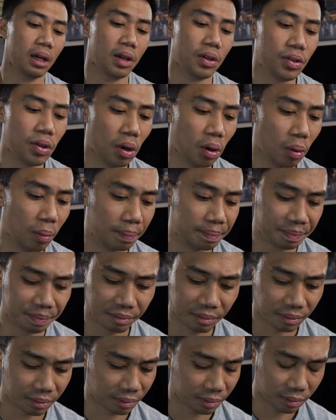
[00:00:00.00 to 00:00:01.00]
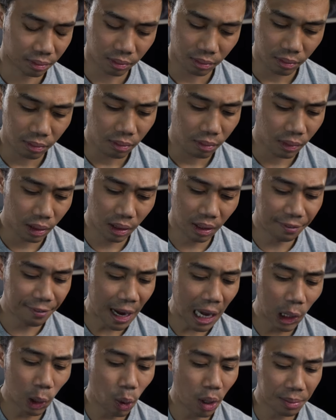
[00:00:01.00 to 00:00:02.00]
So the
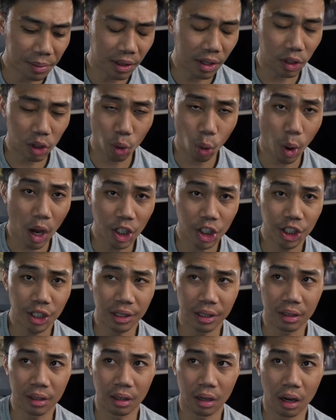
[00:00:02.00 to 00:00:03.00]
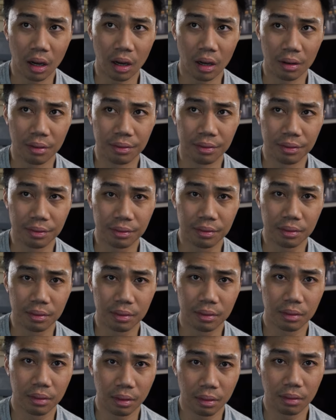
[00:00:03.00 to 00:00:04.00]
follow-up to this question of
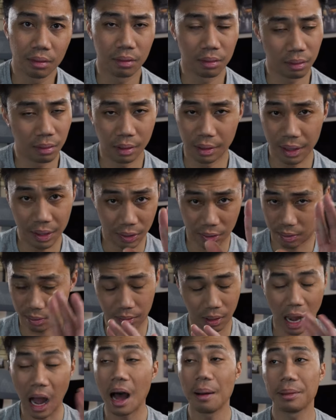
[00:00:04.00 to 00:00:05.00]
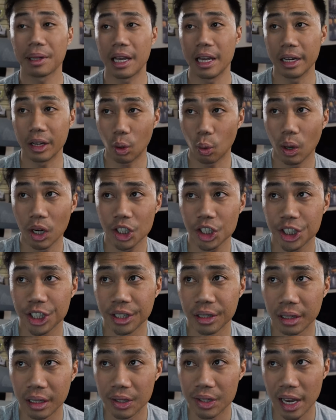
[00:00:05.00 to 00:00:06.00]
this complicated
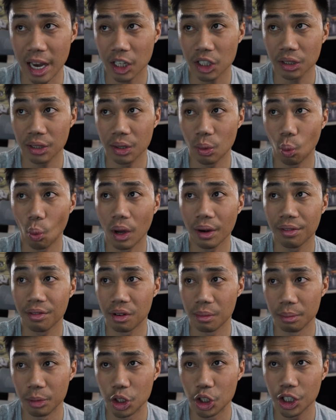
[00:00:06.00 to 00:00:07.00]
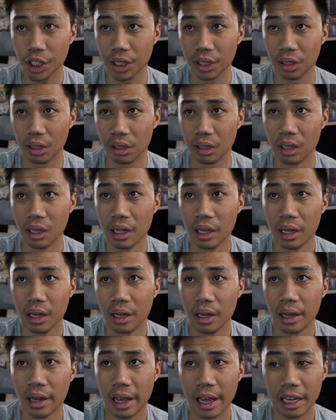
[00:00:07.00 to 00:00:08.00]
question is actually one from Jill.
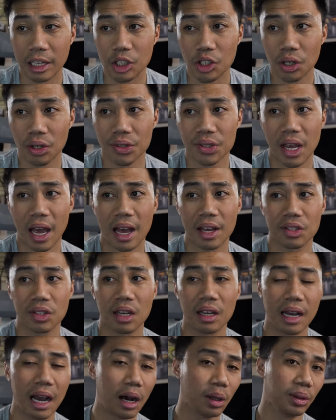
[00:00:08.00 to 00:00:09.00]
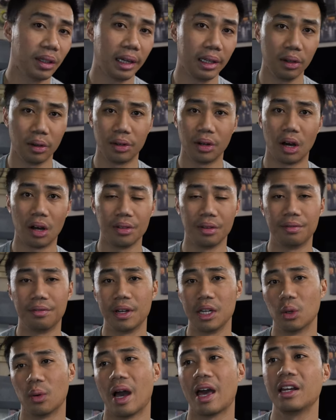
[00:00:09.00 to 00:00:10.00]
And Jill's asking, how did I learn all the
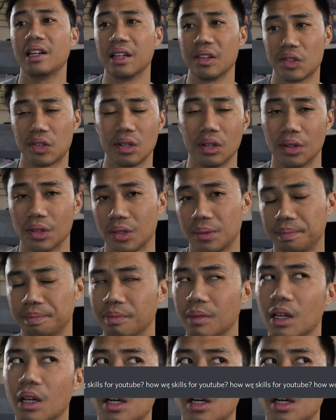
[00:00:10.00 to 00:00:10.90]
video editing skills?